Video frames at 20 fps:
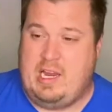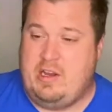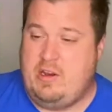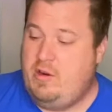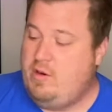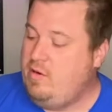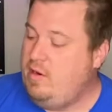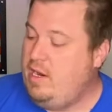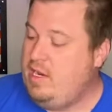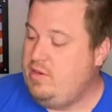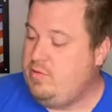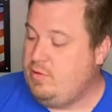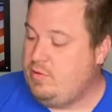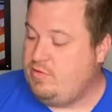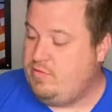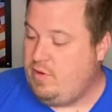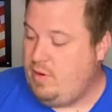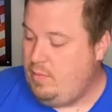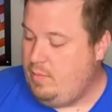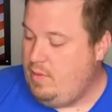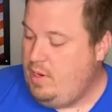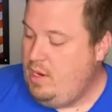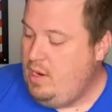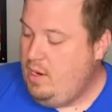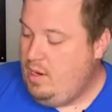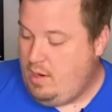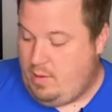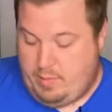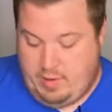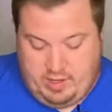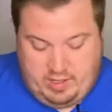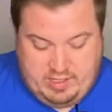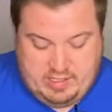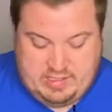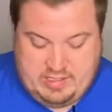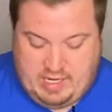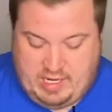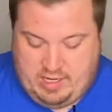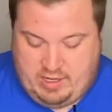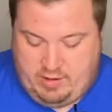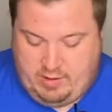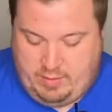notarized was from American Psycho.